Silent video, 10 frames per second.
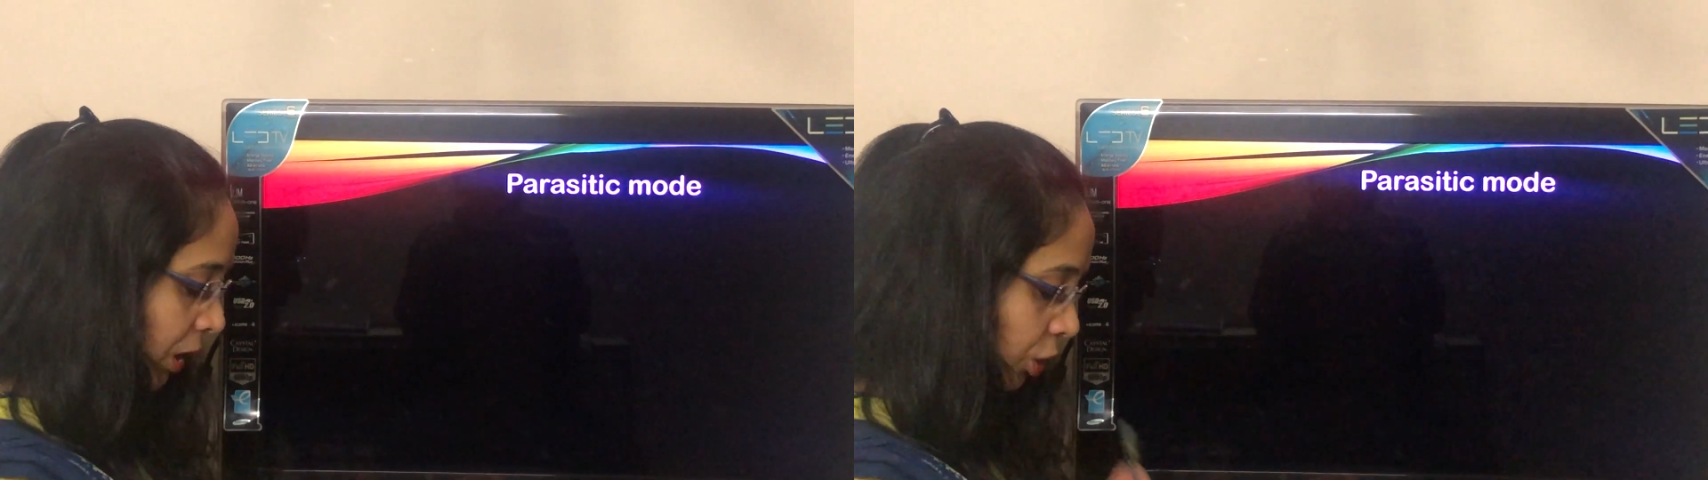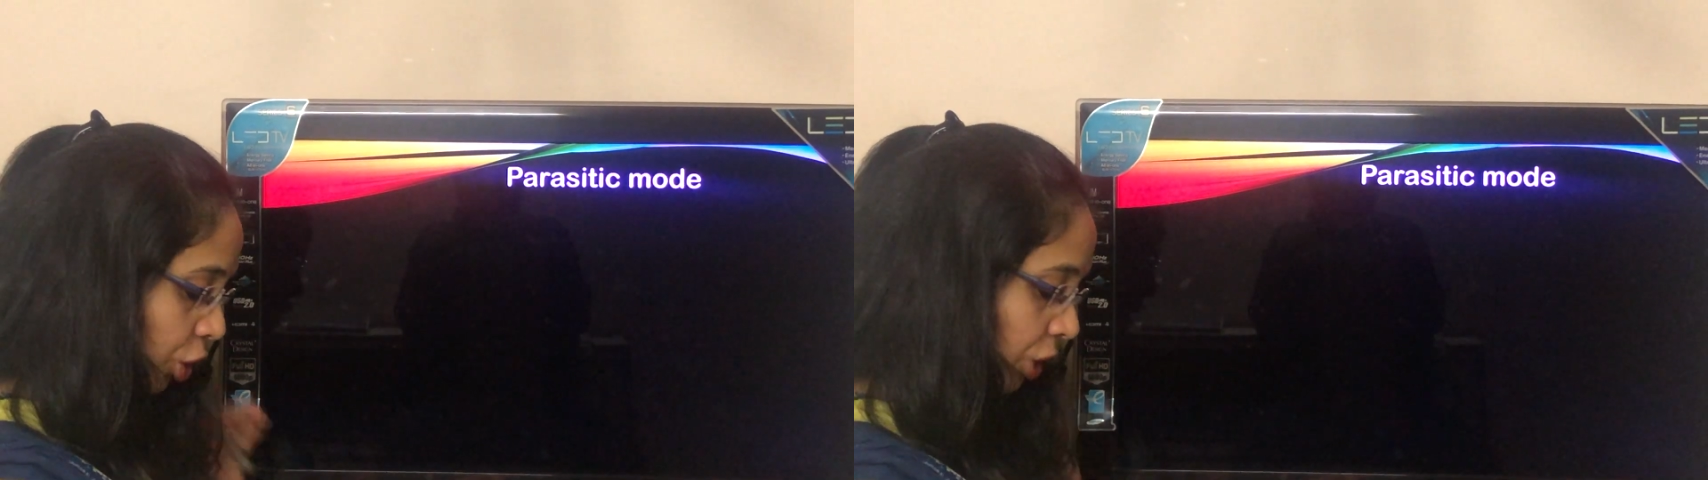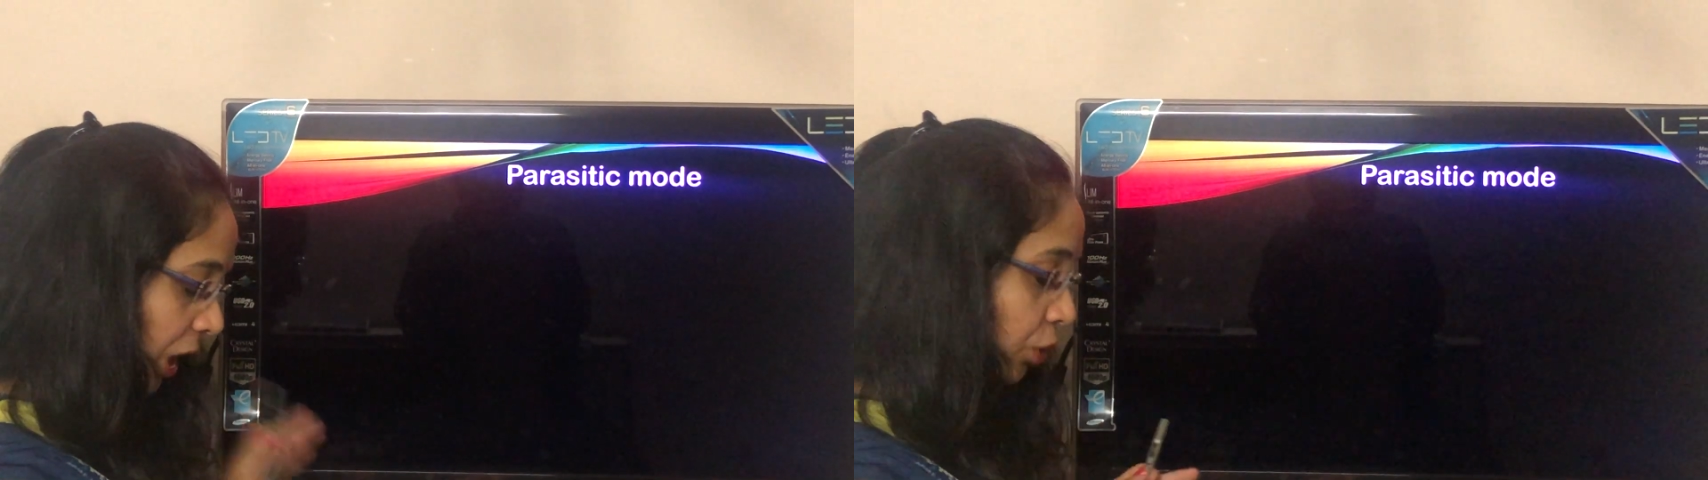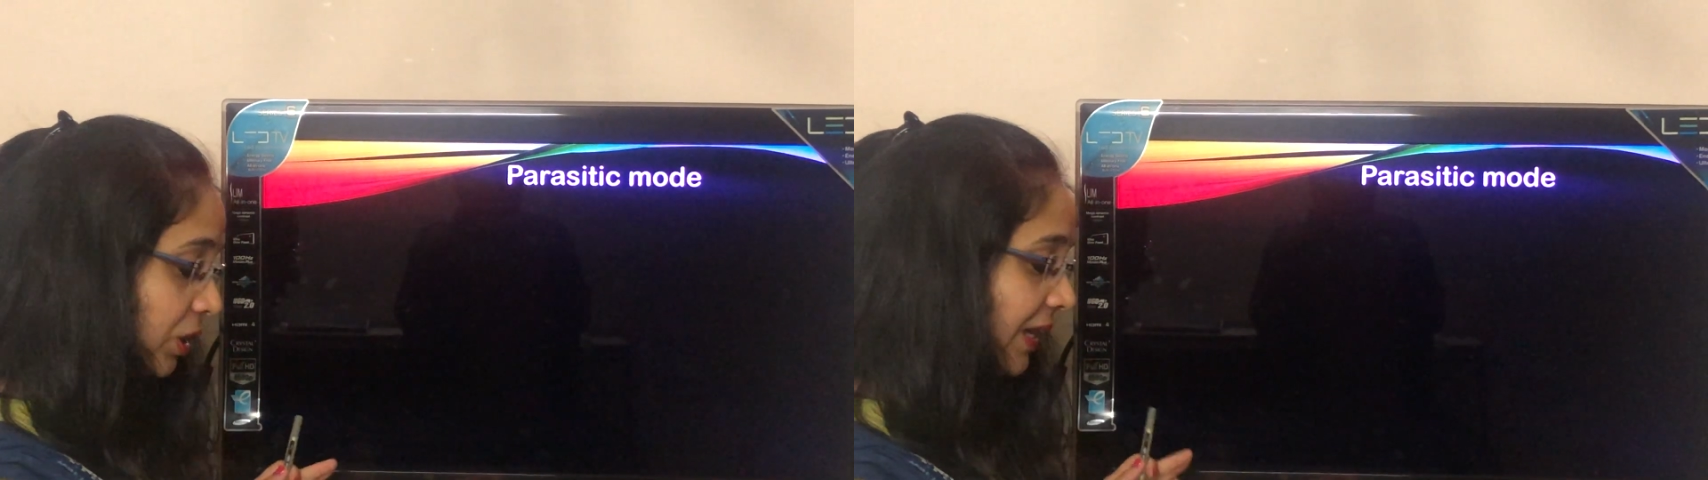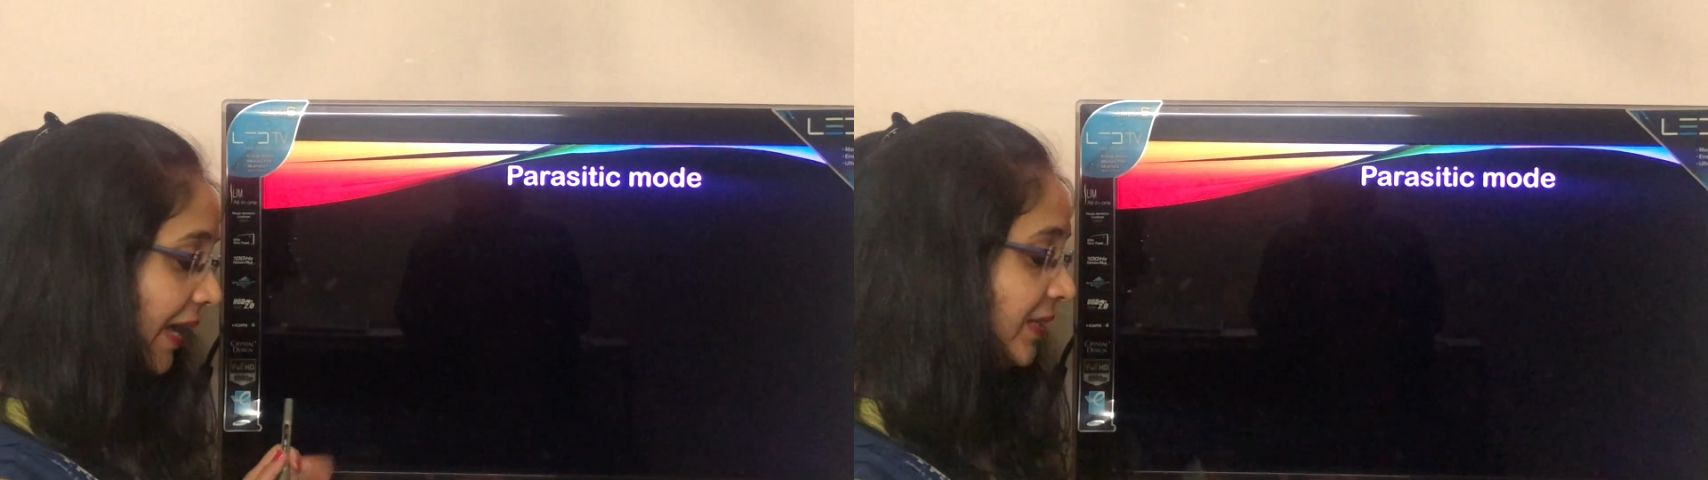Now
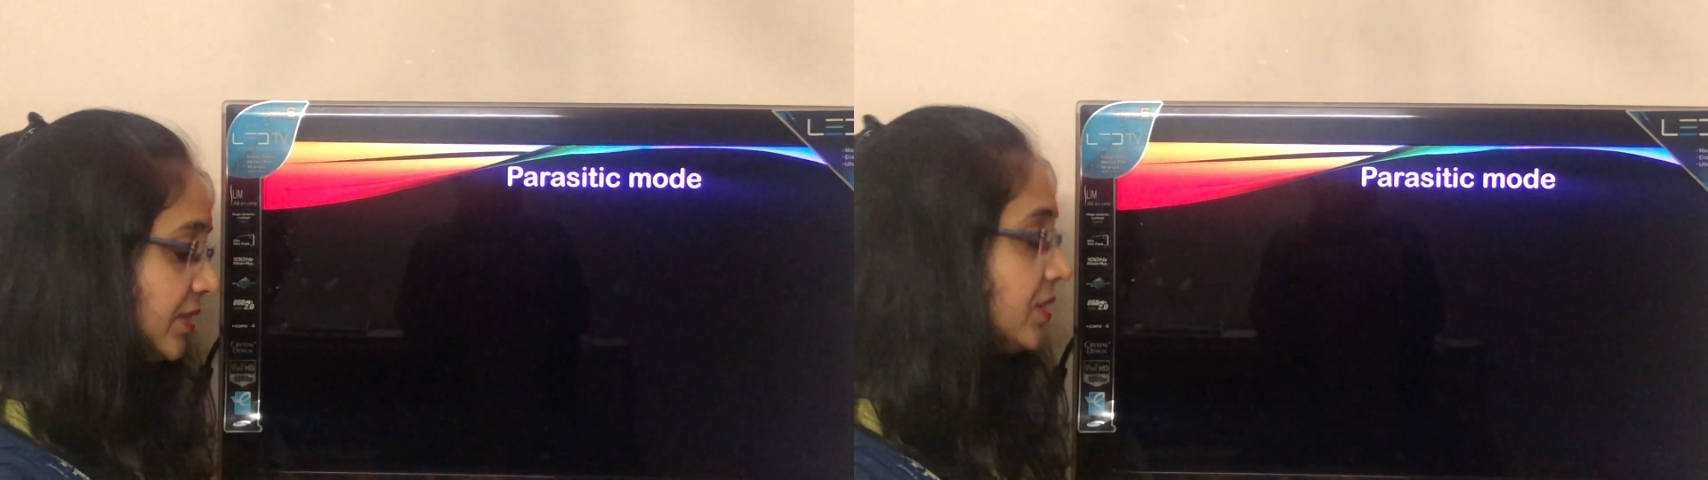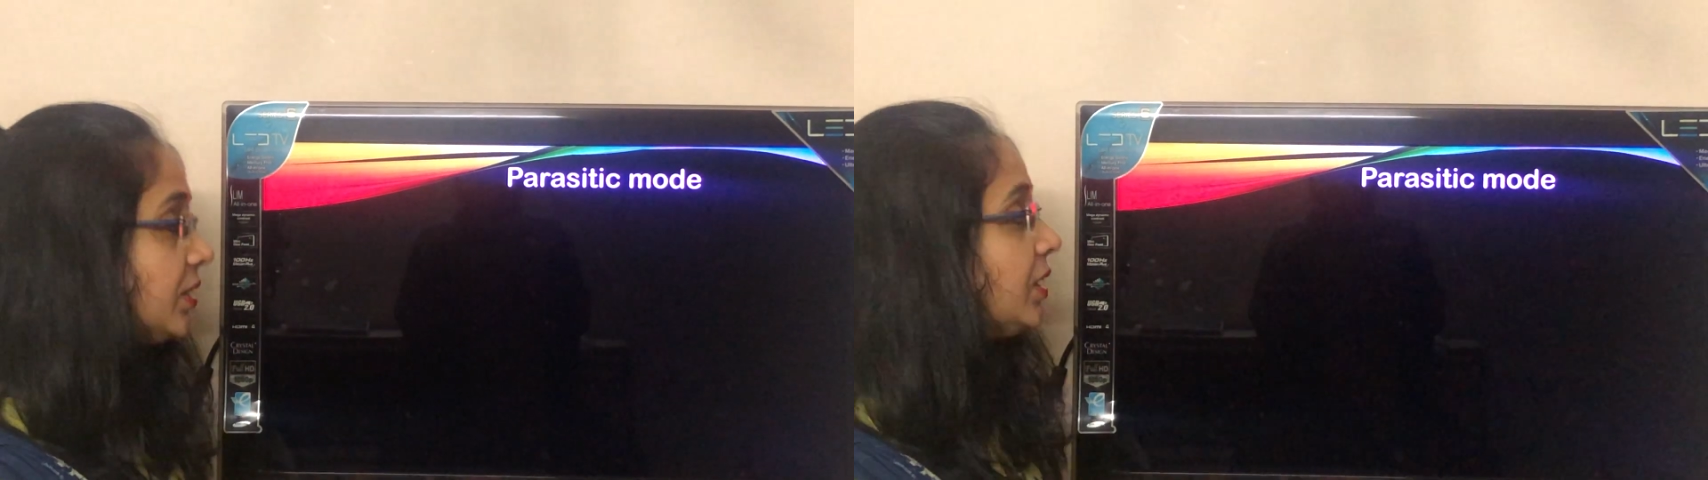the next